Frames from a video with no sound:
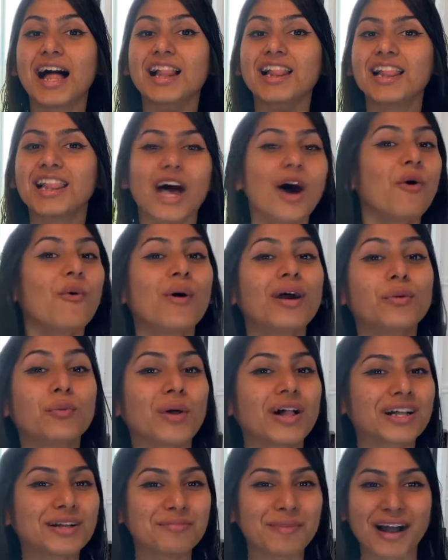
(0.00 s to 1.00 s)
Hello and
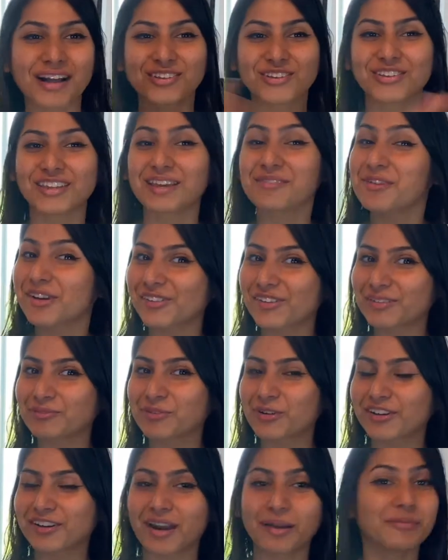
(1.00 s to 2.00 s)
welcome back to the Immigrant
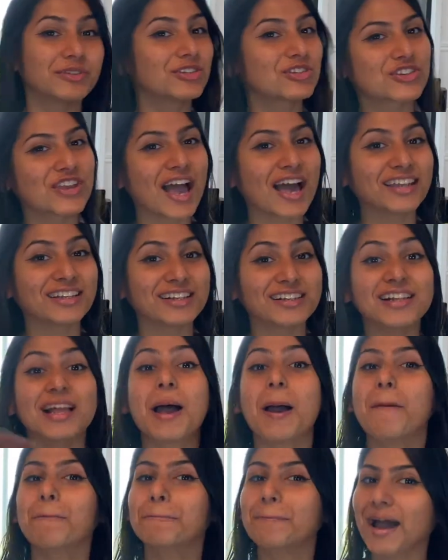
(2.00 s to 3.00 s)
Programmers channel.
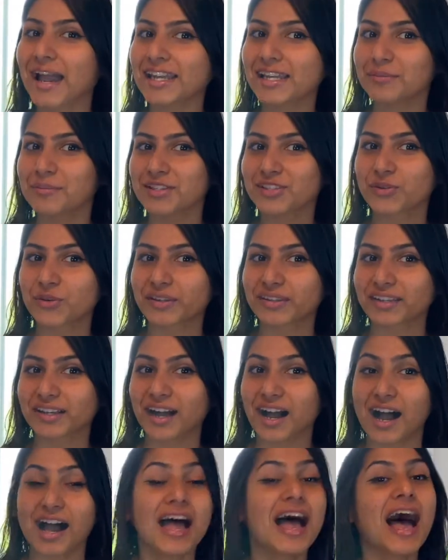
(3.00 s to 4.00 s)
My name is
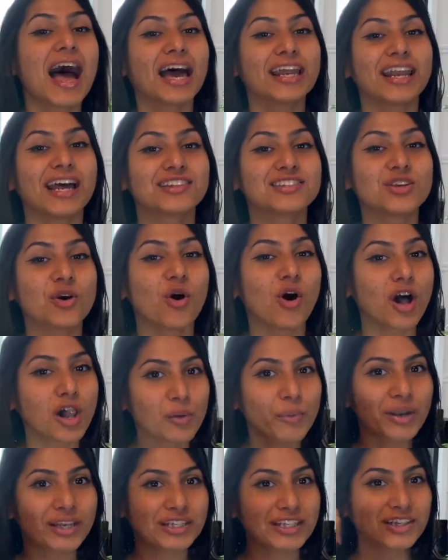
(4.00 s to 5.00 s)
Kritika and as you
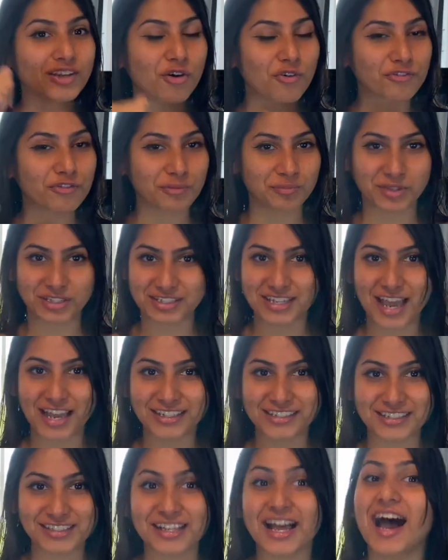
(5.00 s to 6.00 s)
already know from the
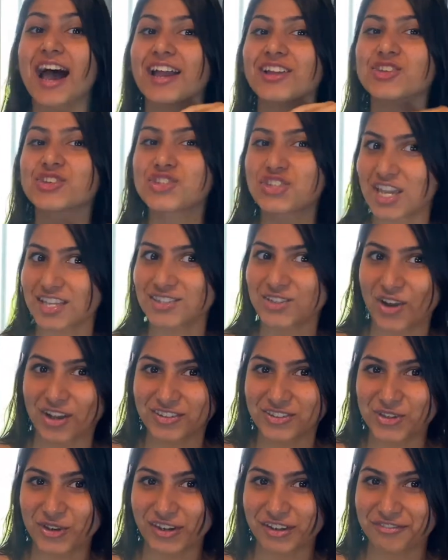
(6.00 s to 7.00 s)
title, I just
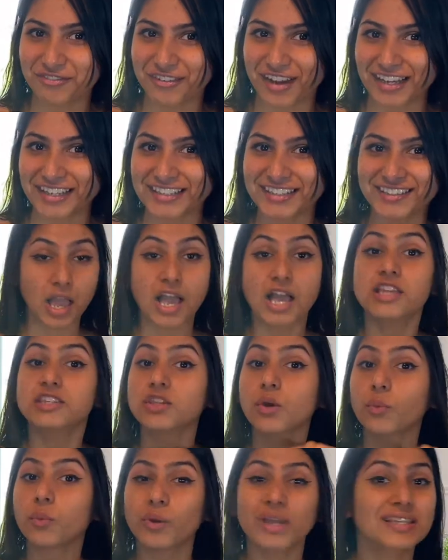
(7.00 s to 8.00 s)
got certified.
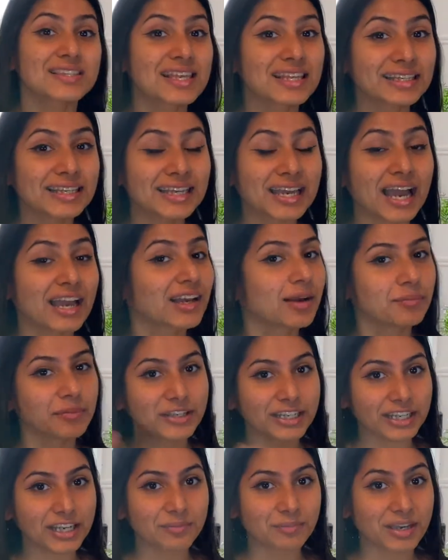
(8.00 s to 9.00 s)
So recently I
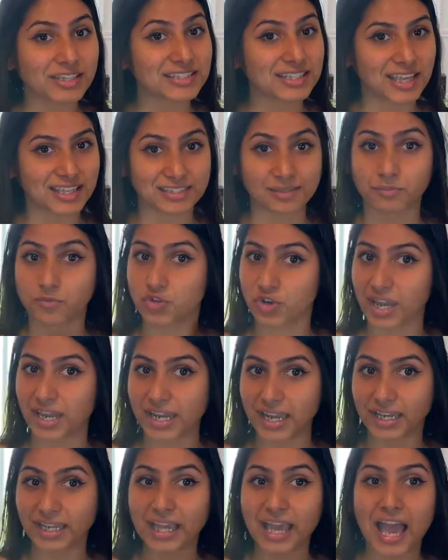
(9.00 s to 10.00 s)
completed my CSM
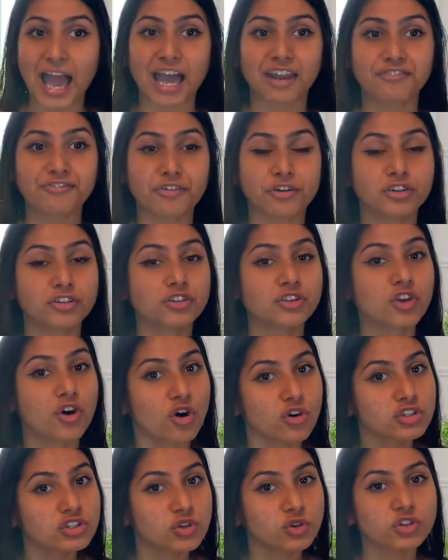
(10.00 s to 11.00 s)
training and for
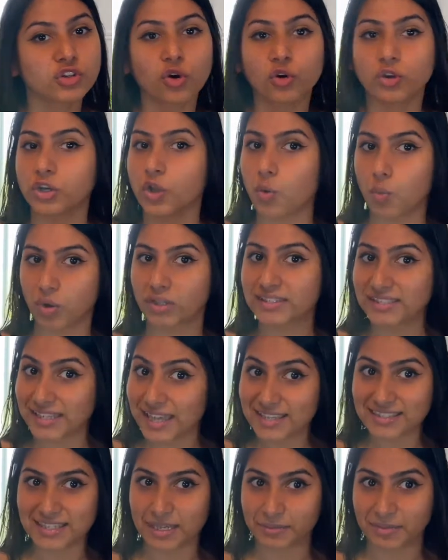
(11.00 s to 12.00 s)
those who don't know what
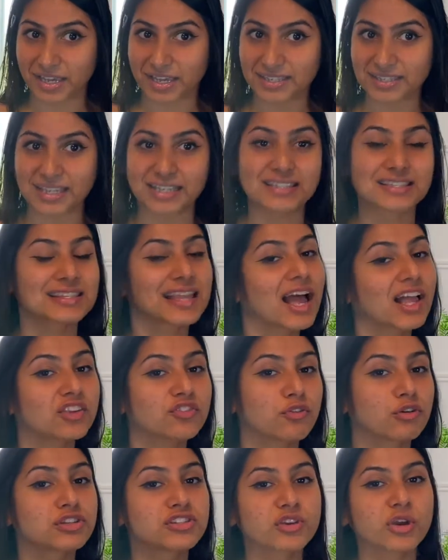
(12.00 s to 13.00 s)
CSM is, it stands
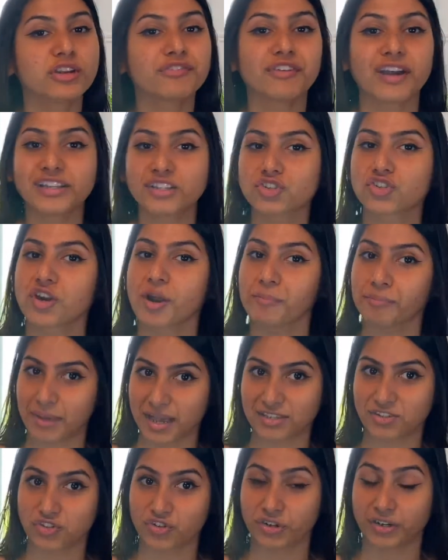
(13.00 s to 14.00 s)
for Certified Scrum
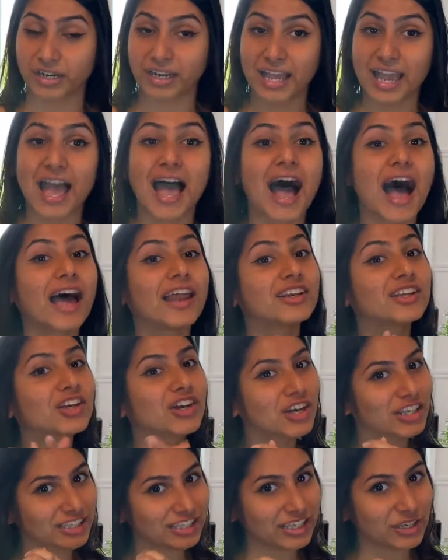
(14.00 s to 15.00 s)
Master. And
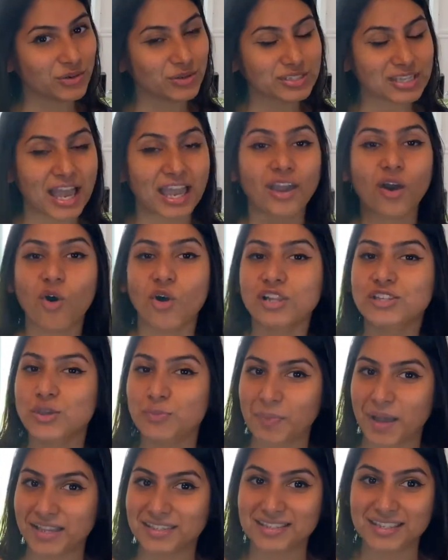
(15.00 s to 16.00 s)
good news, I also
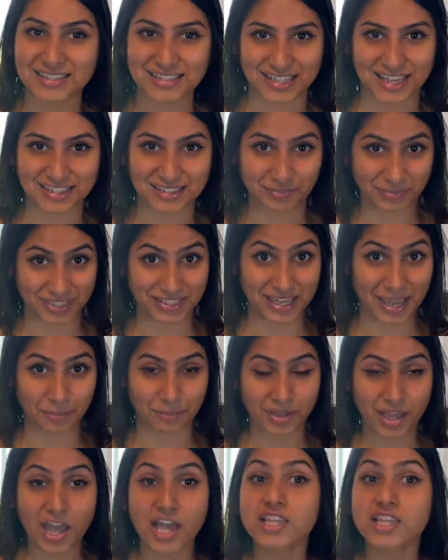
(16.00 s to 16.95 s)
passed the CSM exam.